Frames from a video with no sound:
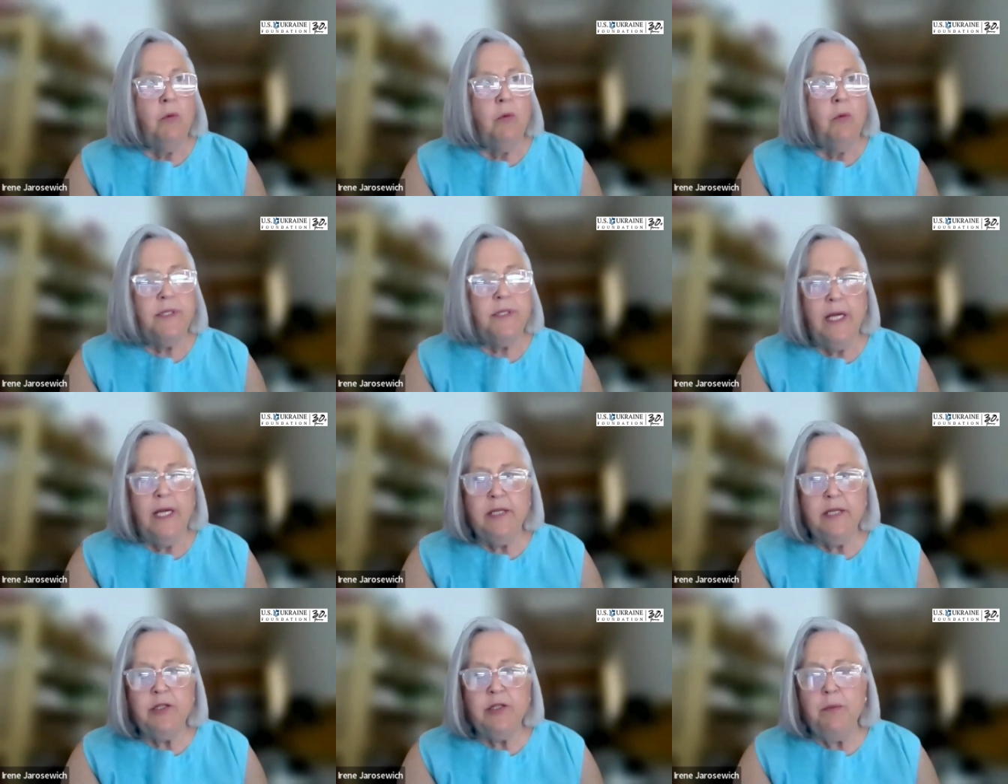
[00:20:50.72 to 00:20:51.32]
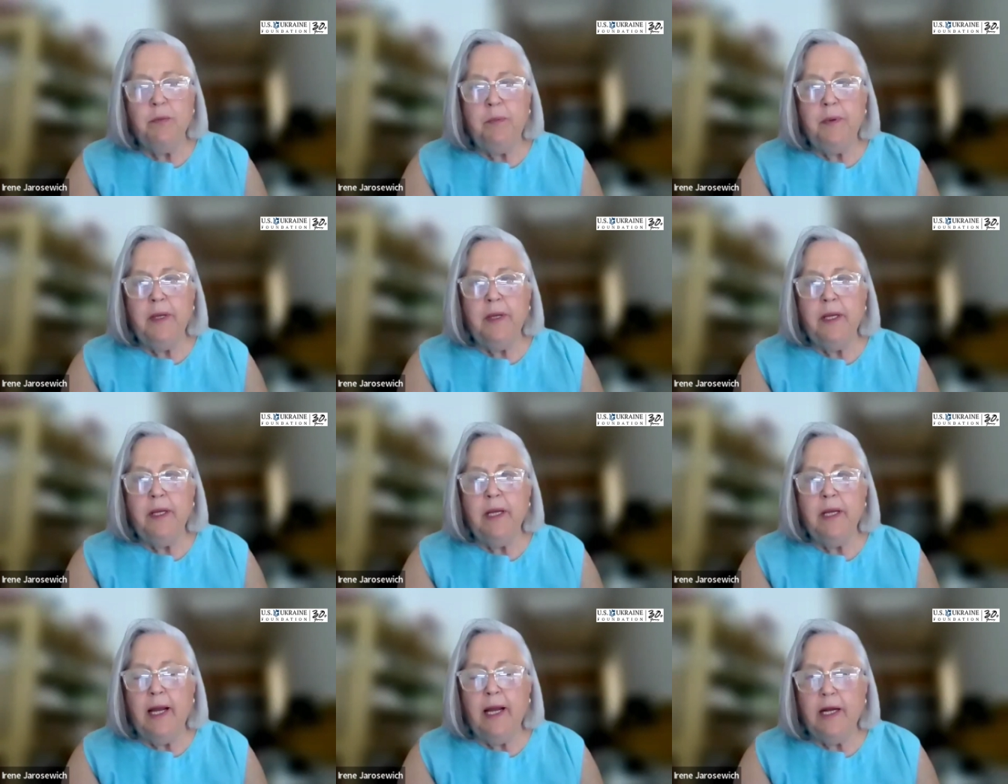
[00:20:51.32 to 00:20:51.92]
will tend to
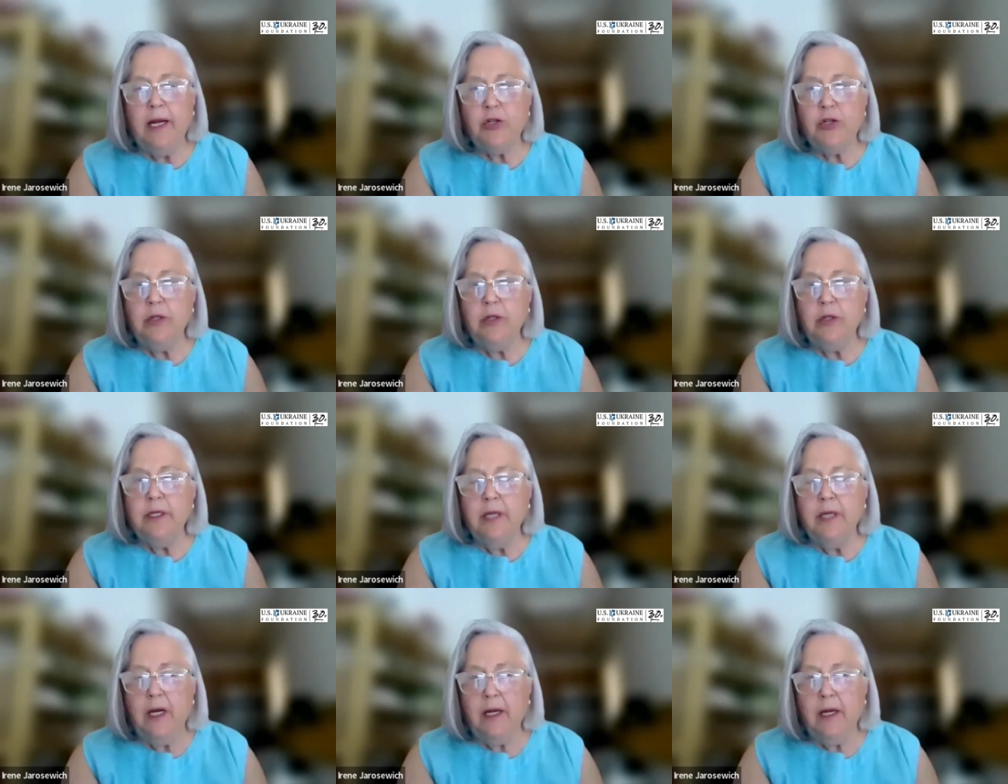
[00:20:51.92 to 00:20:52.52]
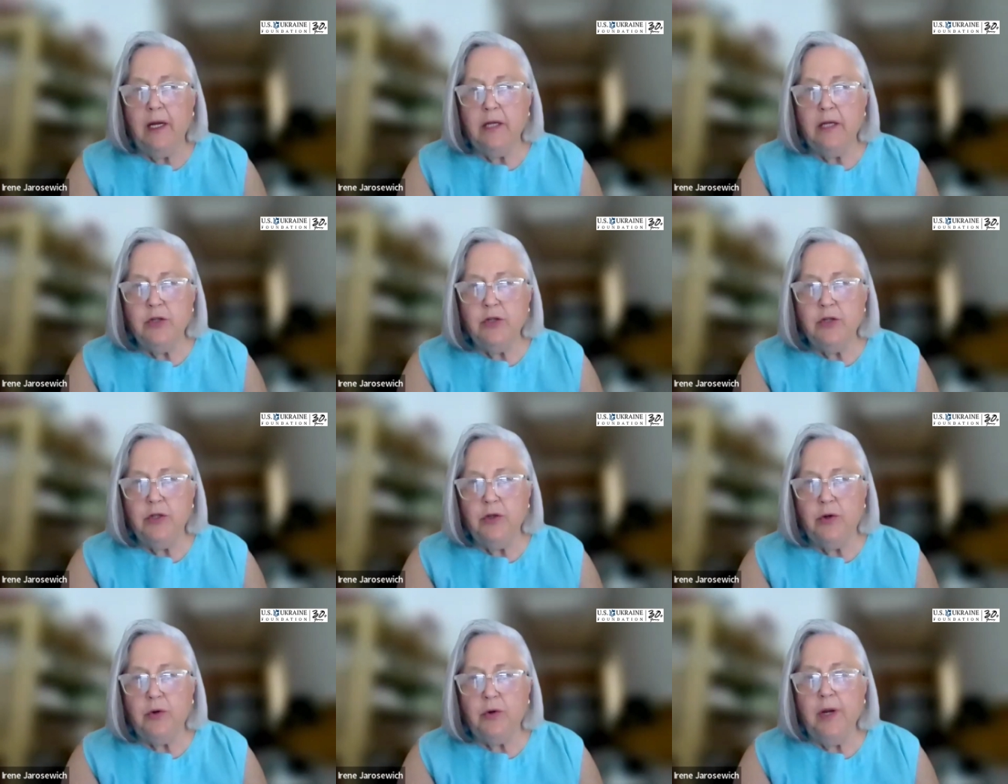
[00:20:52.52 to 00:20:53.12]
be actually not
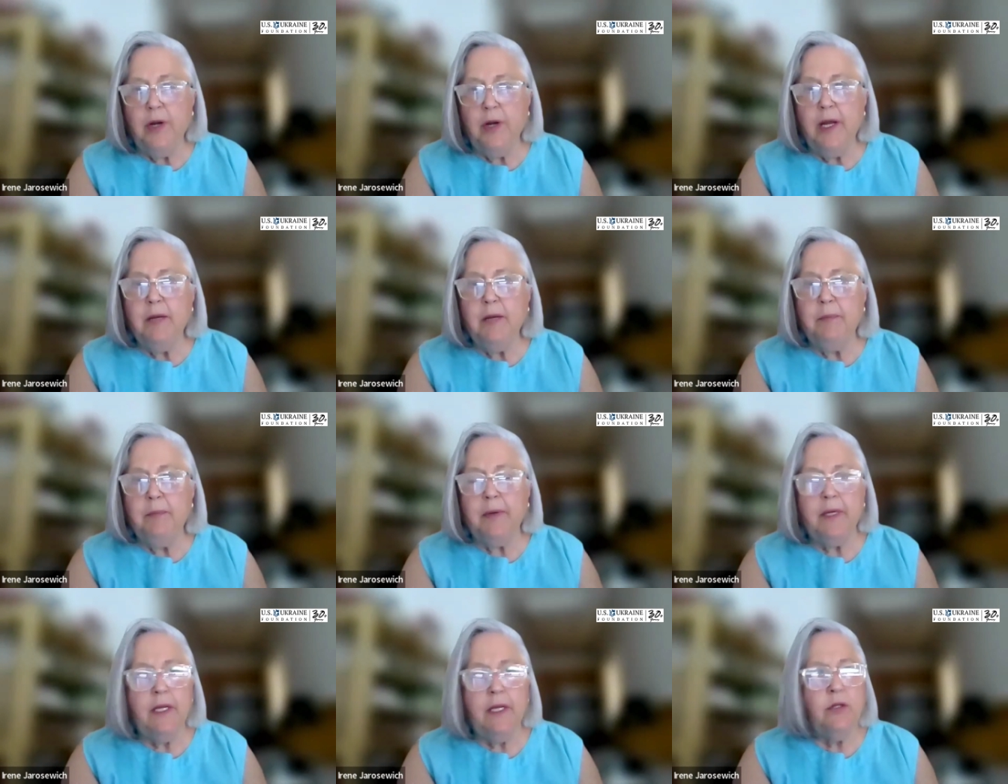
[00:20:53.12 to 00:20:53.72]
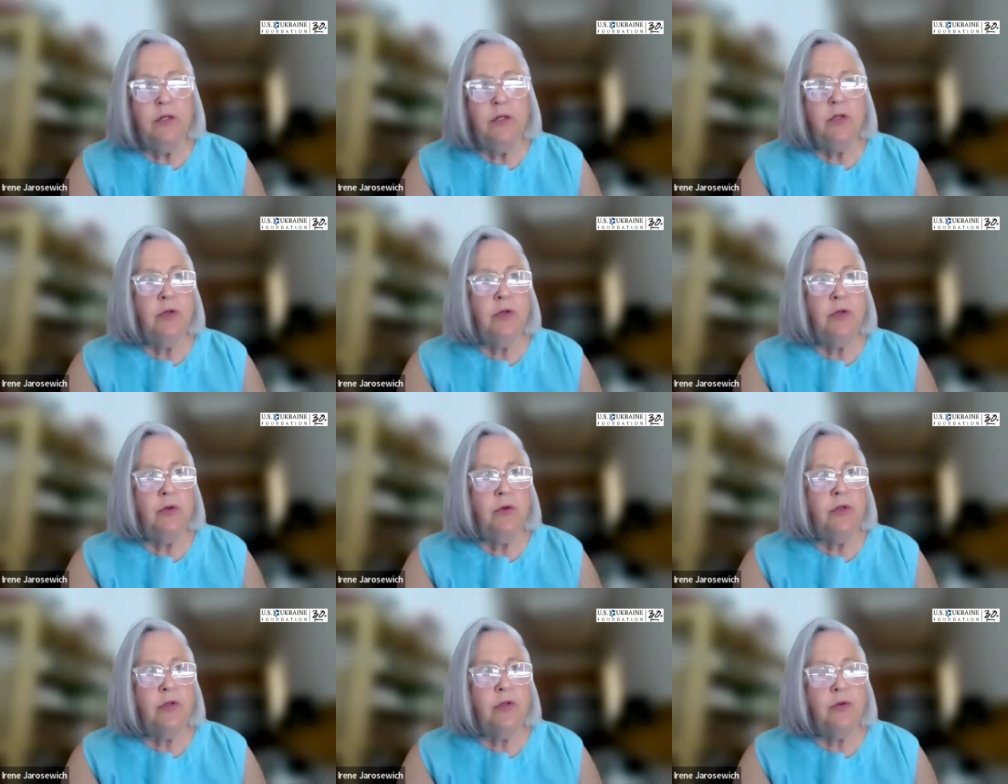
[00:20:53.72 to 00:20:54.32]
onto Ukraine, but
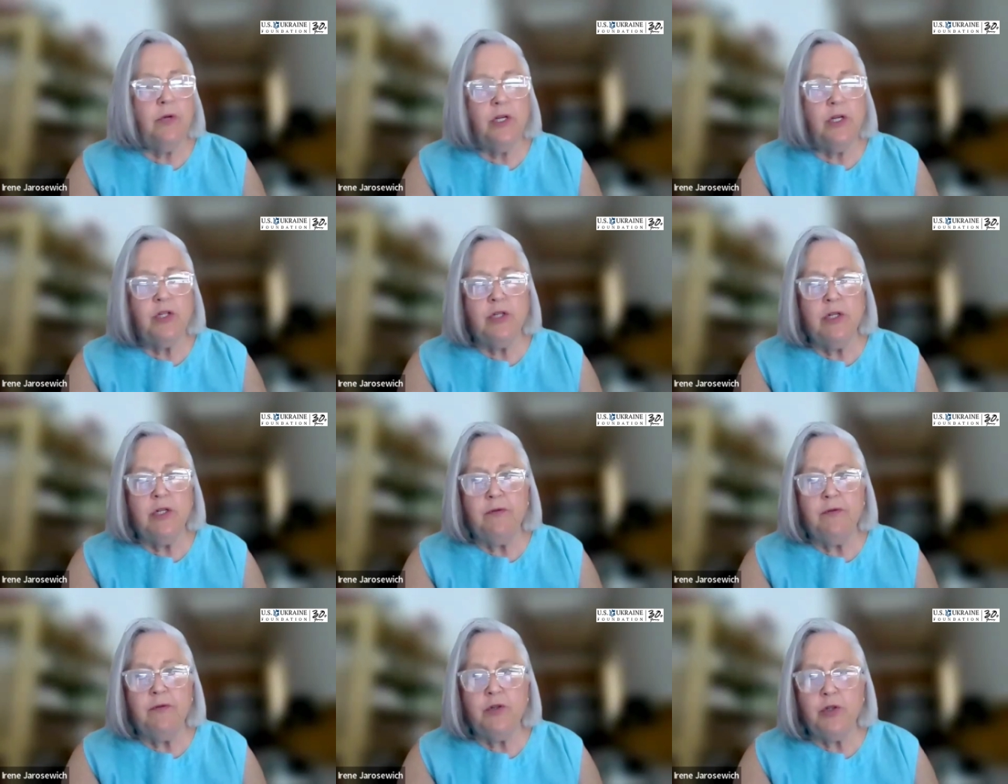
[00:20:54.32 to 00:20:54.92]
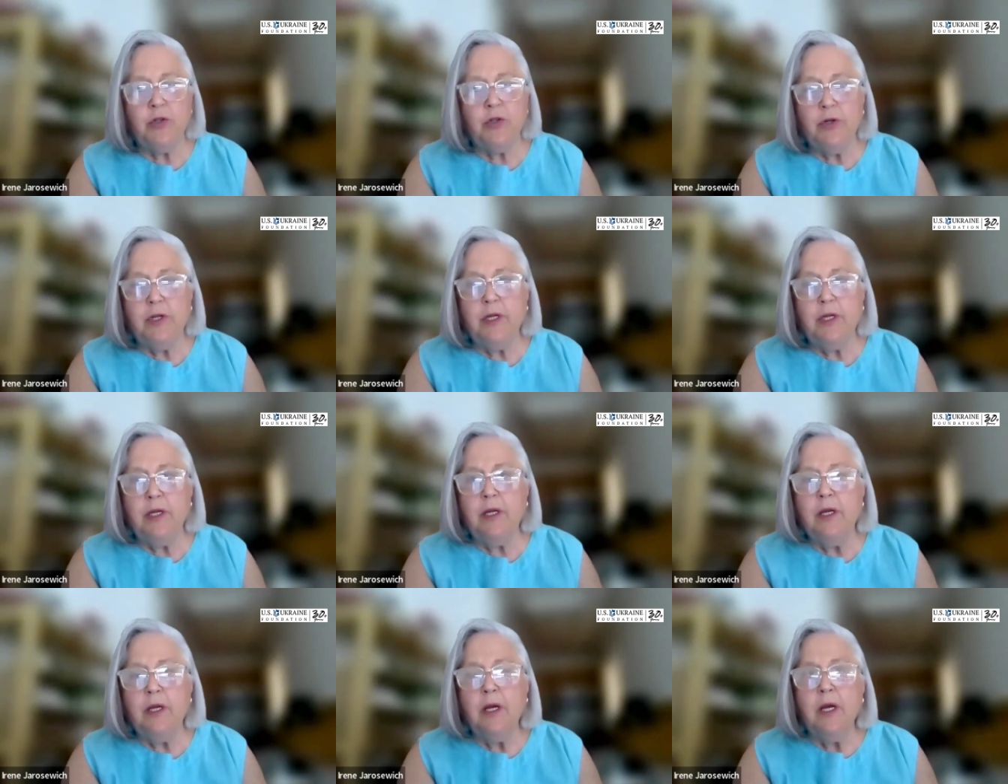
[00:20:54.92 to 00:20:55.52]
into the direction of
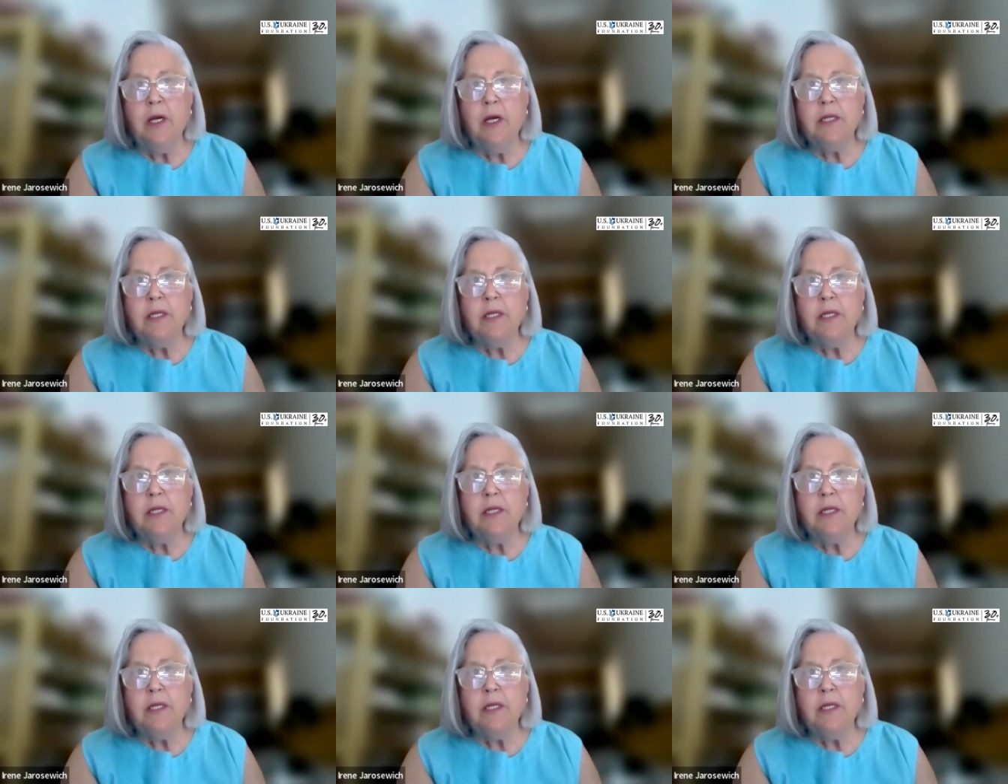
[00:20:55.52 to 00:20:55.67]
Turkey,